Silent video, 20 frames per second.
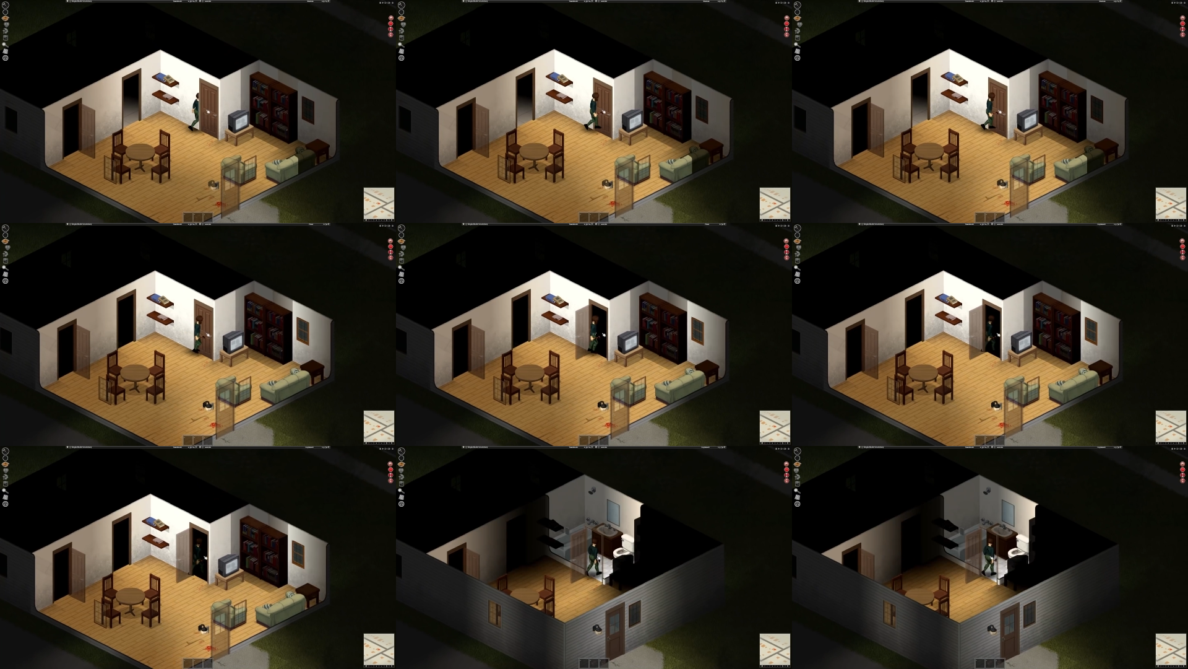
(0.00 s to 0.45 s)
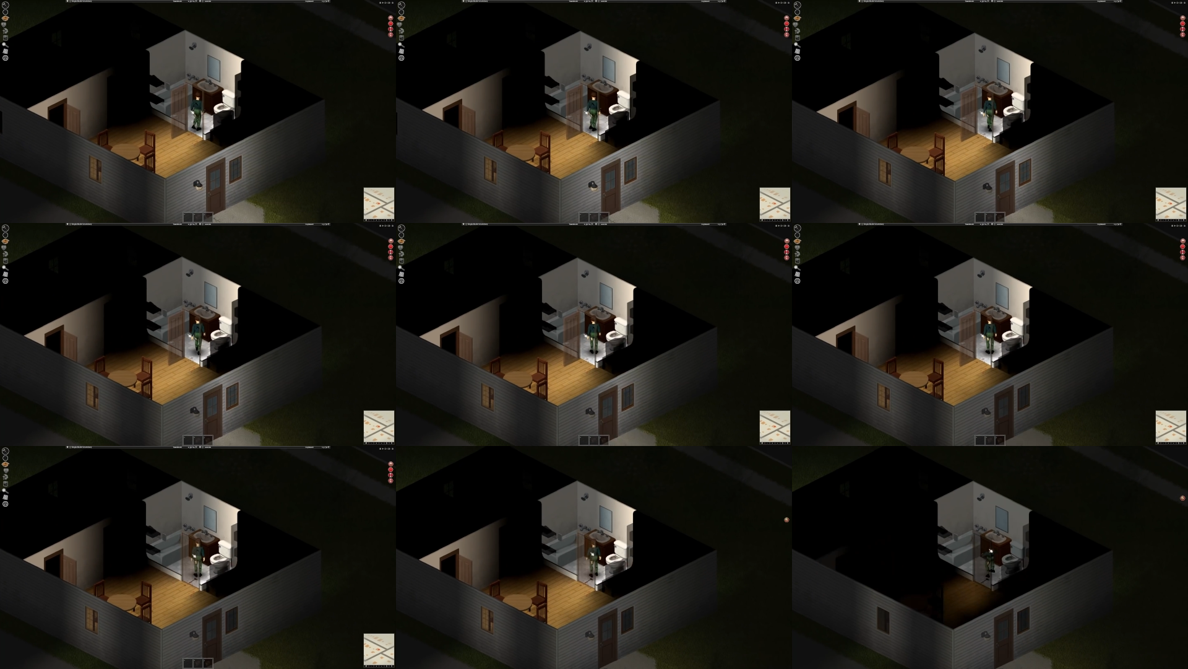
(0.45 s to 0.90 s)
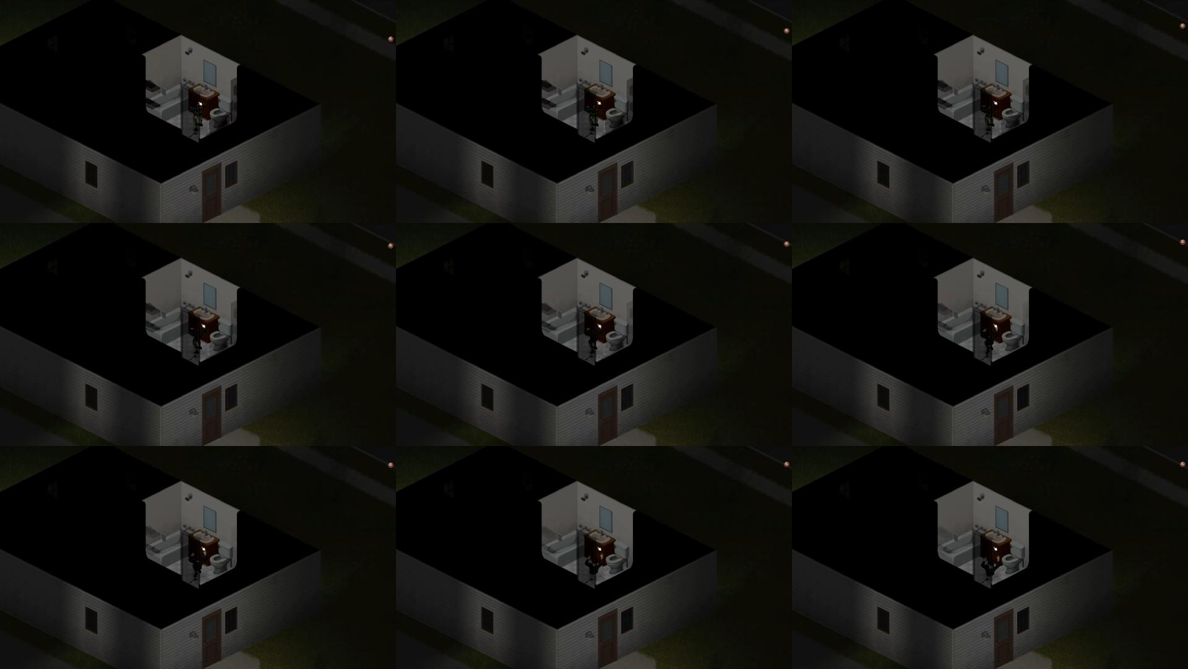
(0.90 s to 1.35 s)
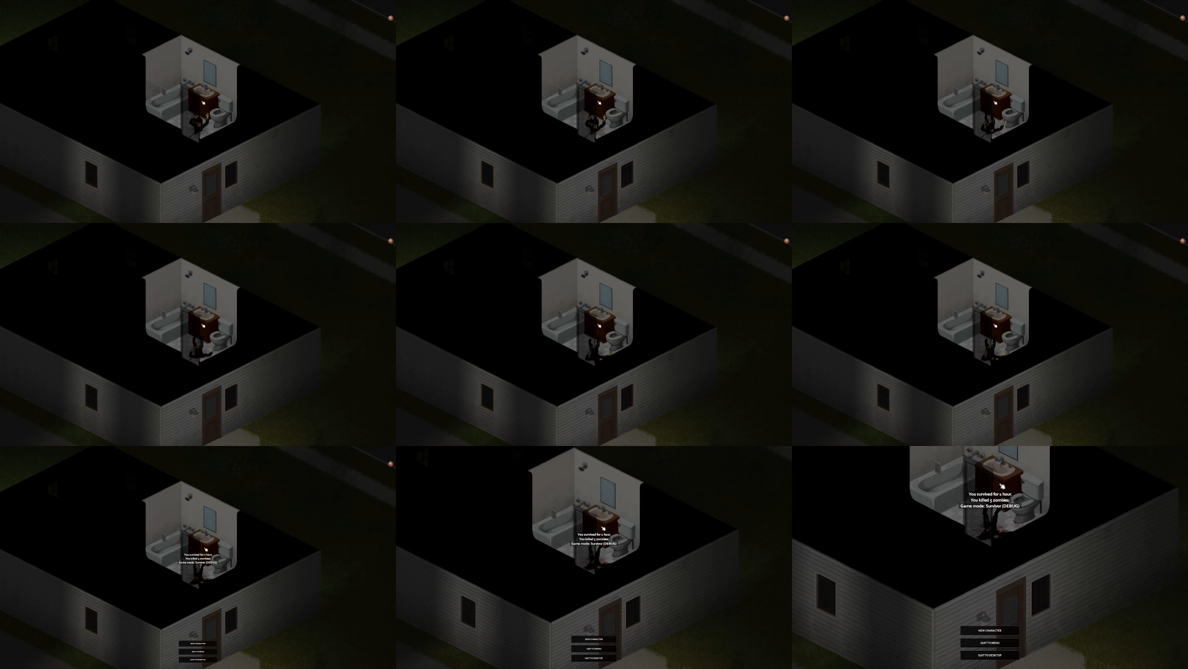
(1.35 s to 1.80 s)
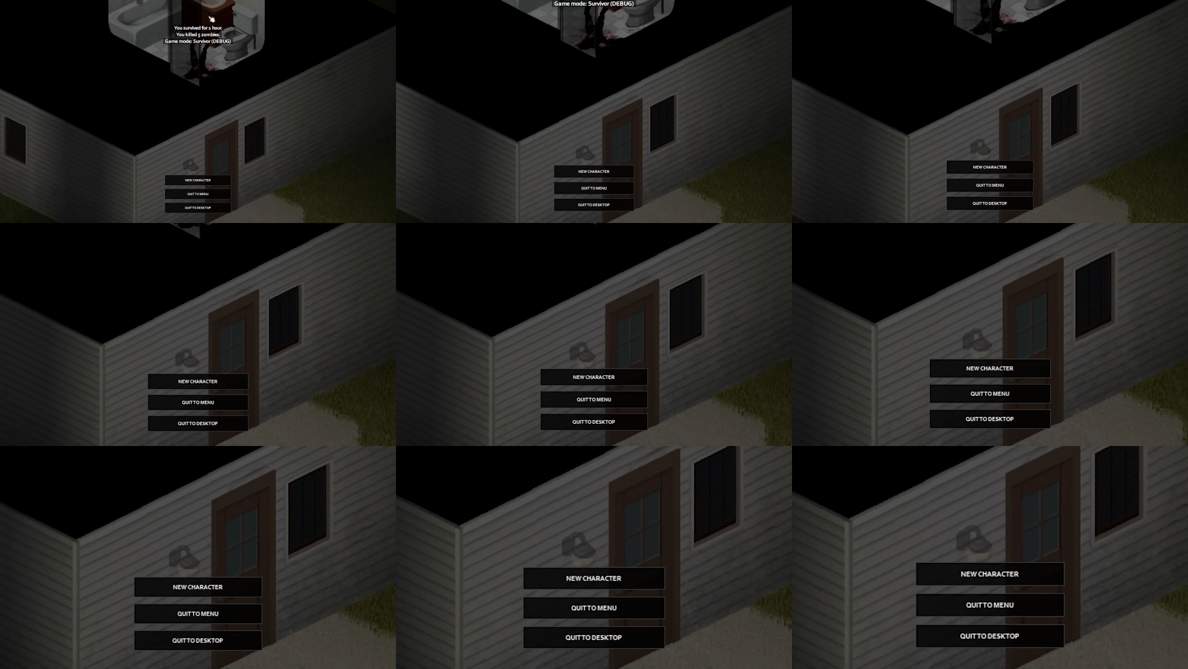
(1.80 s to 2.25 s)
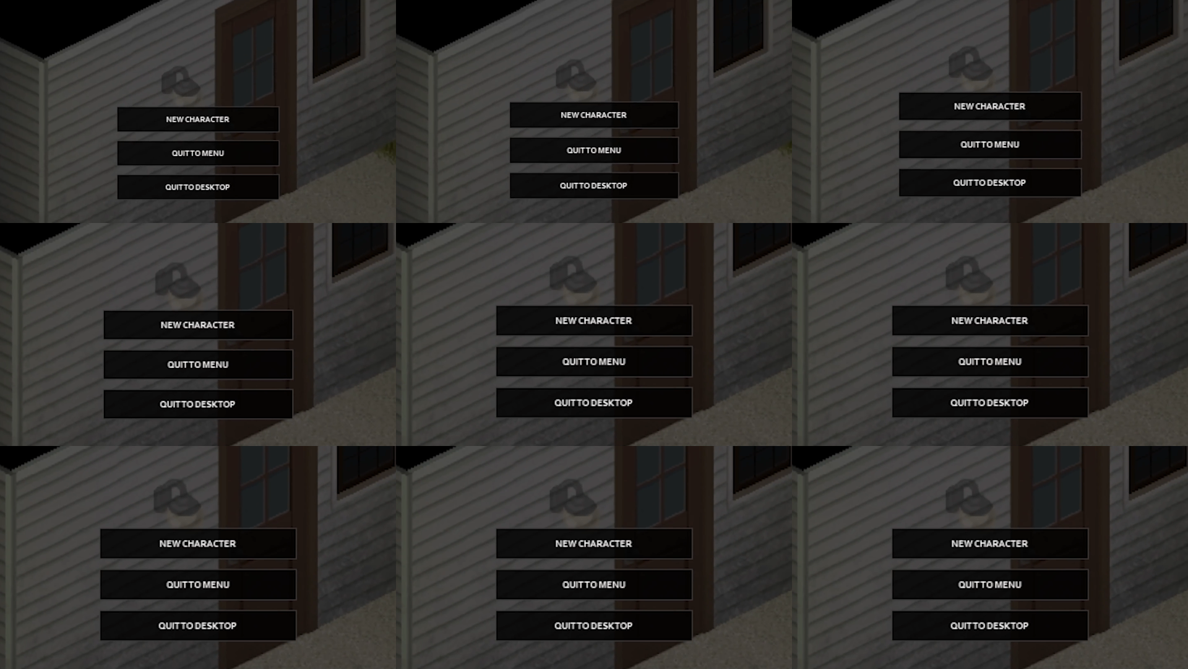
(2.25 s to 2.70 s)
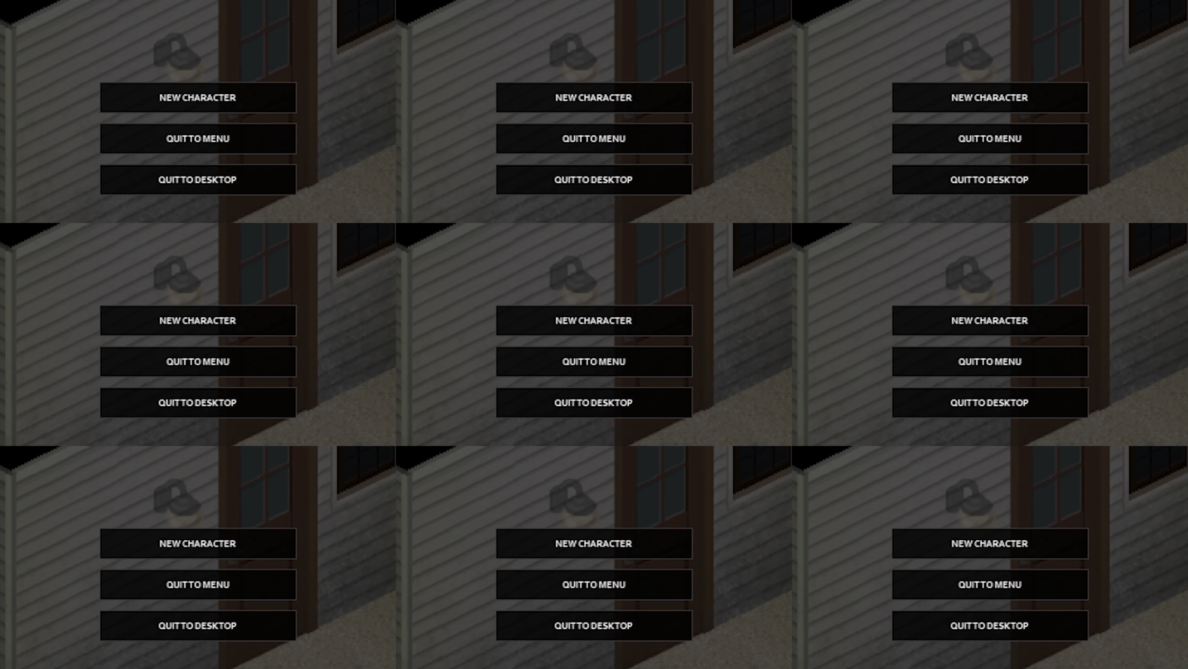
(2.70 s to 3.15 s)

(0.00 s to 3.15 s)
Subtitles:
No face is visible, so there are no lips to read.